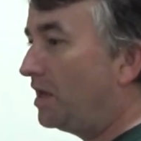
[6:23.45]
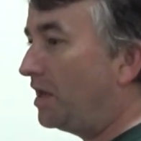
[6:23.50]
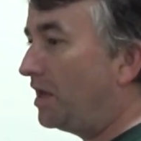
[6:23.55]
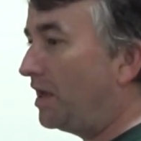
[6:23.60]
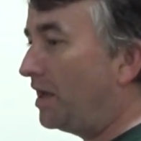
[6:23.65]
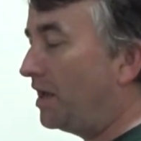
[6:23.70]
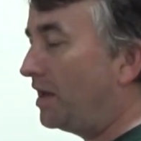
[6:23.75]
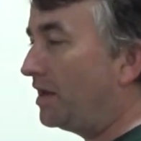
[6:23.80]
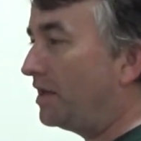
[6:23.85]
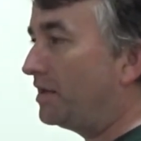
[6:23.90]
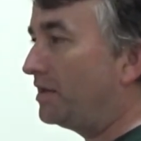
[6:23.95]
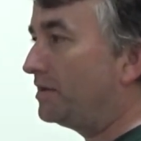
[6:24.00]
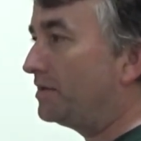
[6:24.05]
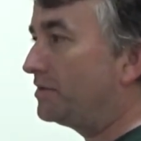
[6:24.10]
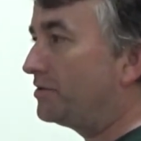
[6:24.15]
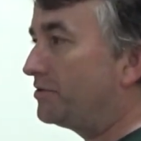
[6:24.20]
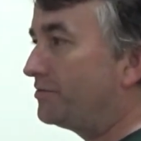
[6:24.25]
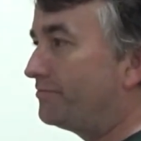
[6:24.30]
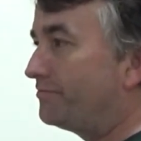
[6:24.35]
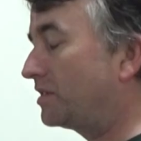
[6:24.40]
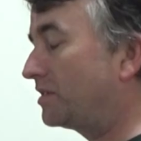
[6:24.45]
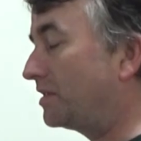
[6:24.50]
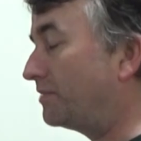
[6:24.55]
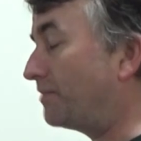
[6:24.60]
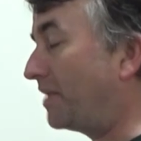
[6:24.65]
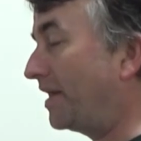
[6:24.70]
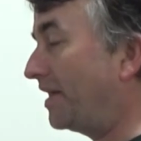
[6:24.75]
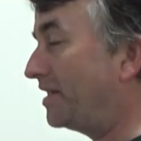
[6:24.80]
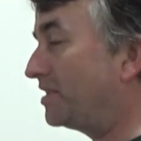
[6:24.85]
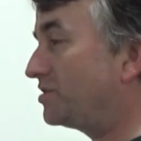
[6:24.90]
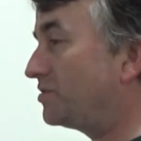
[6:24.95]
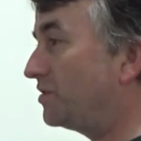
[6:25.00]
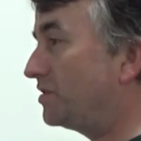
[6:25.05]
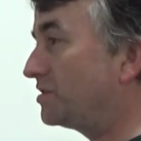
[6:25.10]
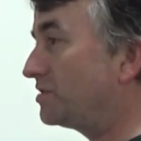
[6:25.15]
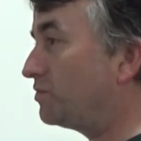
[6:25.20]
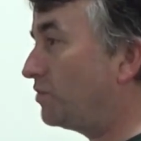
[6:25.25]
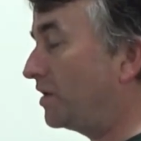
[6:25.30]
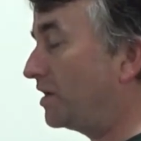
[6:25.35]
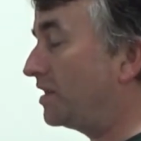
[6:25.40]
And my answer
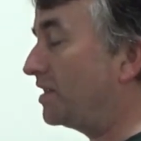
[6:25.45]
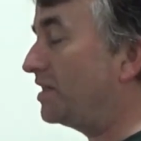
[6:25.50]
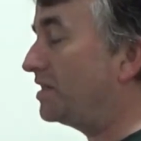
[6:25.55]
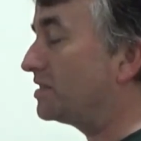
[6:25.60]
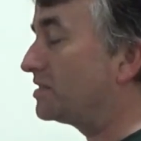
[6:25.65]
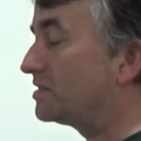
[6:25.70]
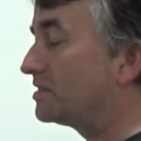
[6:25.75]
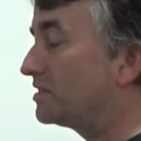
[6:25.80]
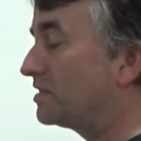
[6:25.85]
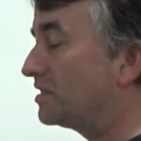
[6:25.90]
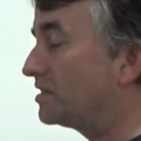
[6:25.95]
is what it is.